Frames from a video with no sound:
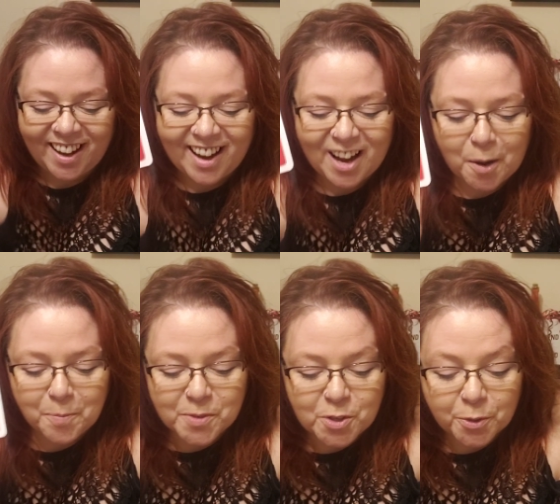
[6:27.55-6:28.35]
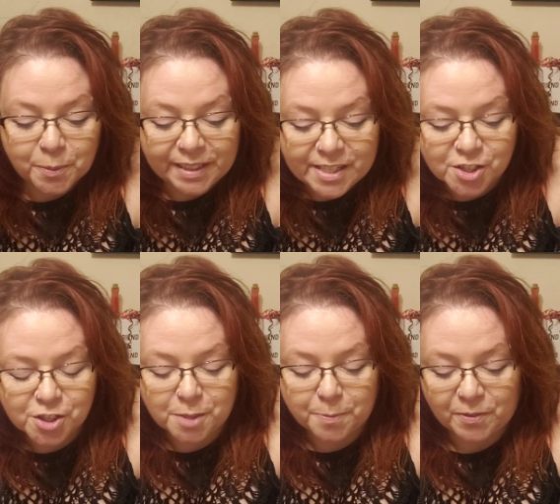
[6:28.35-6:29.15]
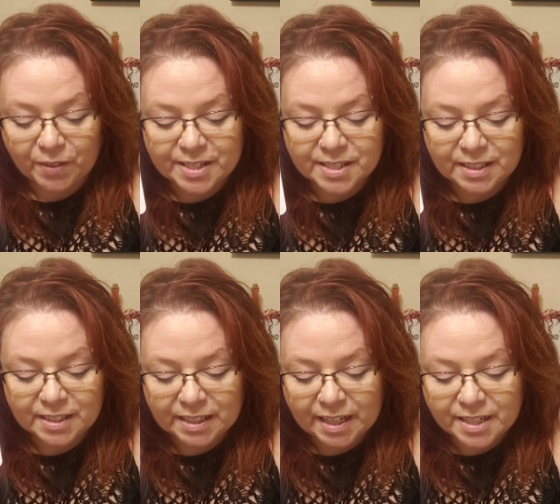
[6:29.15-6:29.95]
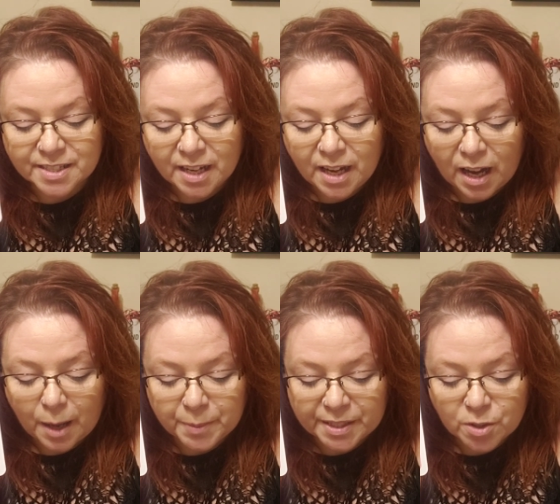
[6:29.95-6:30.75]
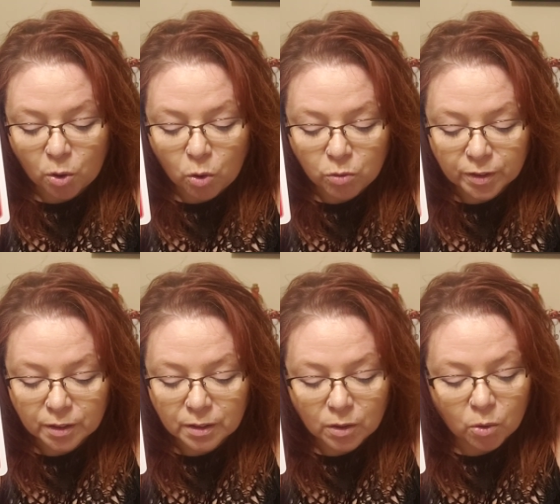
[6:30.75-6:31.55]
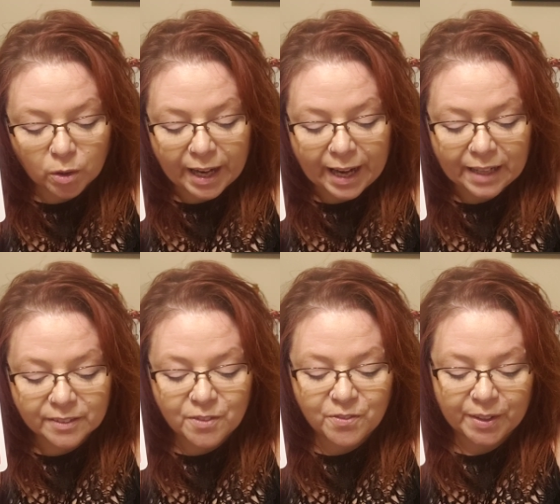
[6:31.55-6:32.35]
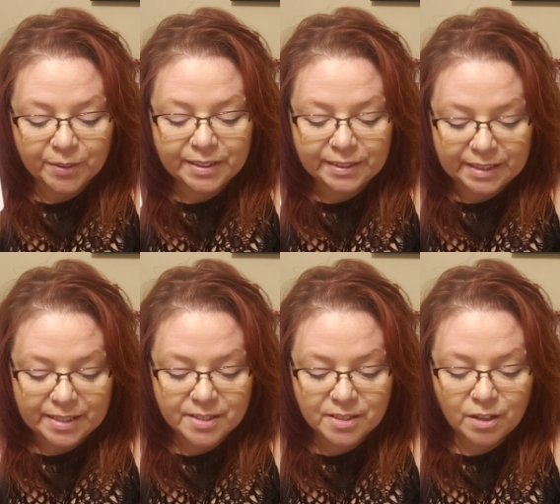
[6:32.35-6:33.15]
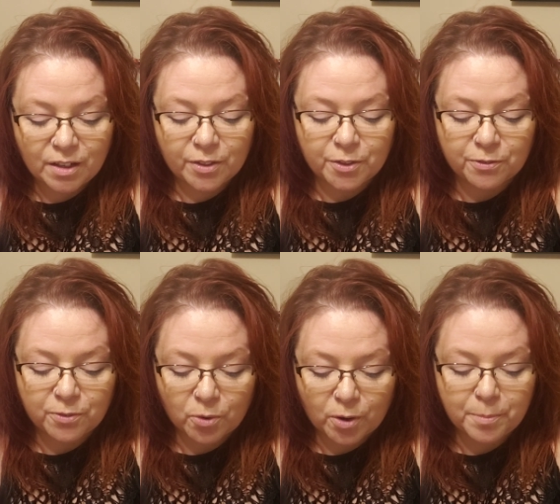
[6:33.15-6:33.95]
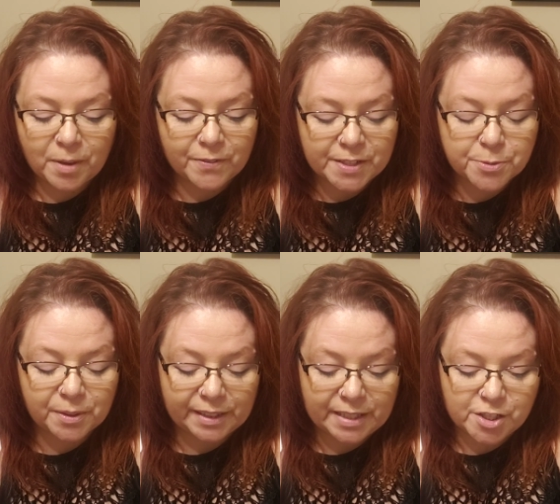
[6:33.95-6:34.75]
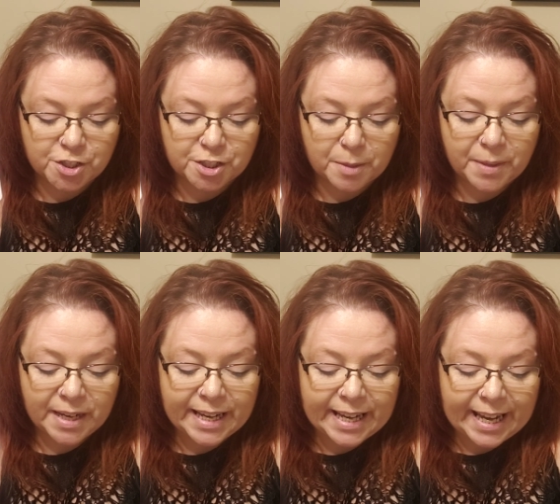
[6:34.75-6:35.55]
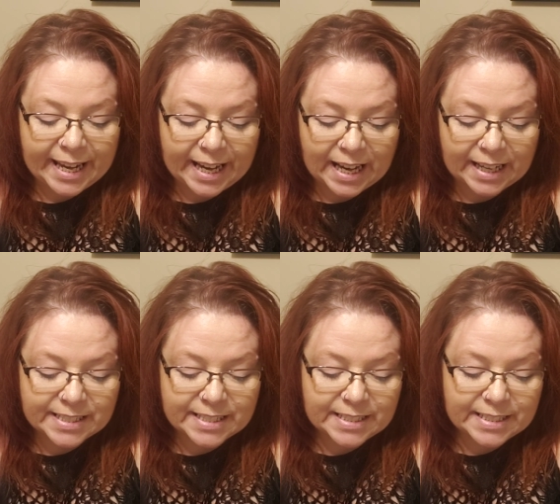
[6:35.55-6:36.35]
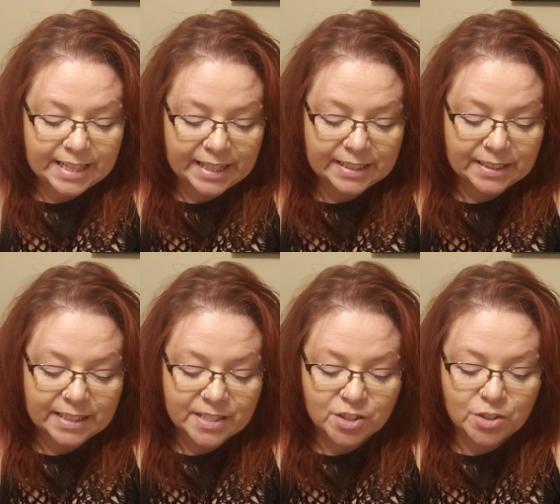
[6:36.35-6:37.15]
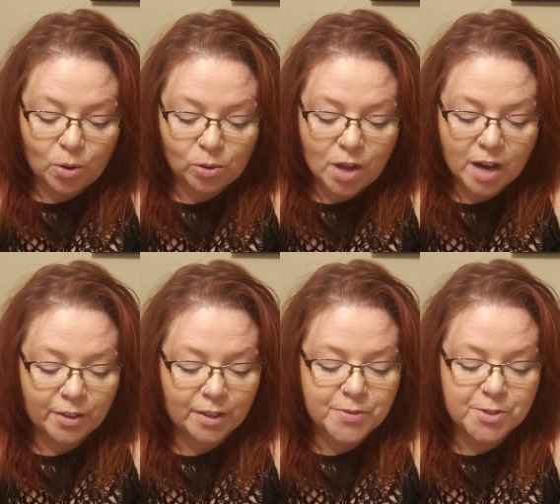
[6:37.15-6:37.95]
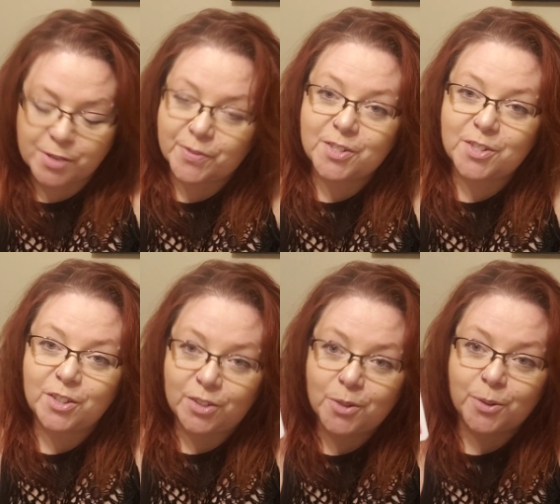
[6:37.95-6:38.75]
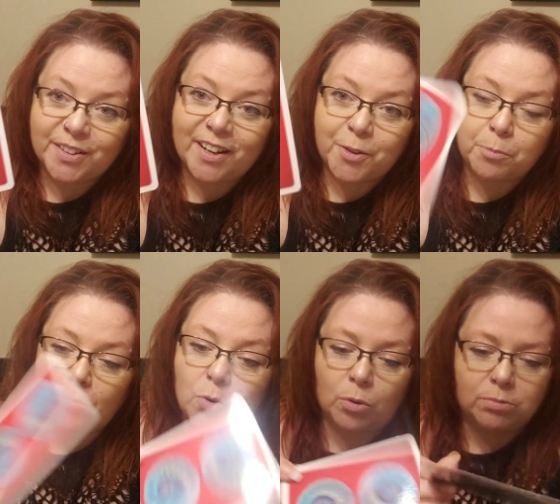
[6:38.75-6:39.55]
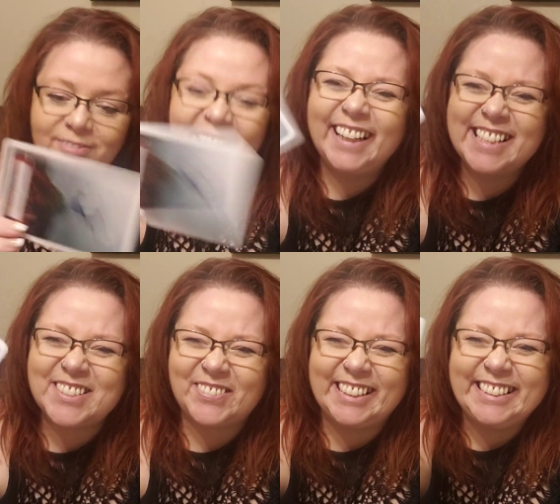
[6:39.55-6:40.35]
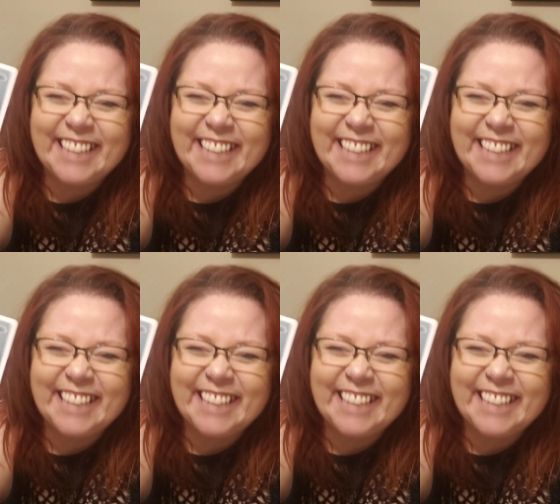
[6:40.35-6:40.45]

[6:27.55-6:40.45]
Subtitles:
So the relationship advice, it indicates it's over, or at the very least, the form of this relationship taken is no longer of service to you or the other. Whoa, sorry.